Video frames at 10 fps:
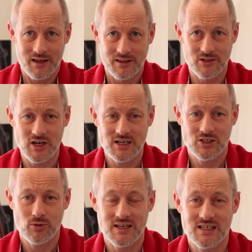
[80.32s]
The
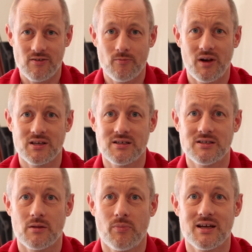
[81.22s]
G27 plugged
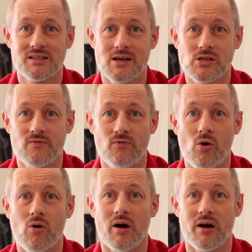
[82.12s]
into the PlayStation
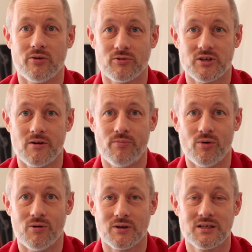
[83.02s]
4 I'd also
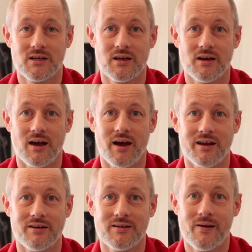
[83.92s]
bought,
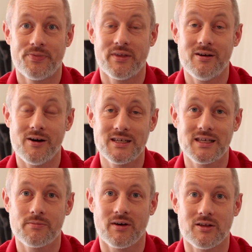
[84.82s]
and the nice
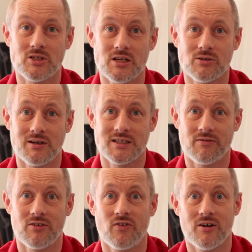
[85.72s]
thing about the
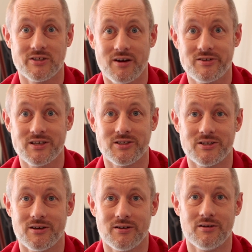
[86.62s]
G27 as far as I was
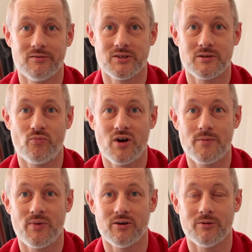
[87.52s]
concerned was the
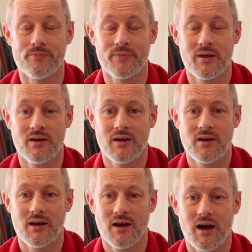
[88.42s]
brake pedal
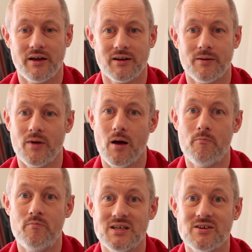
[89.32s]
had a
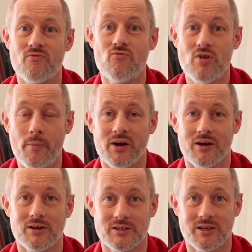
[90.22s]
bit of rubber
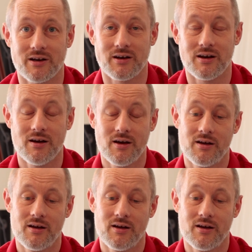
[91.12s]
stuck in it.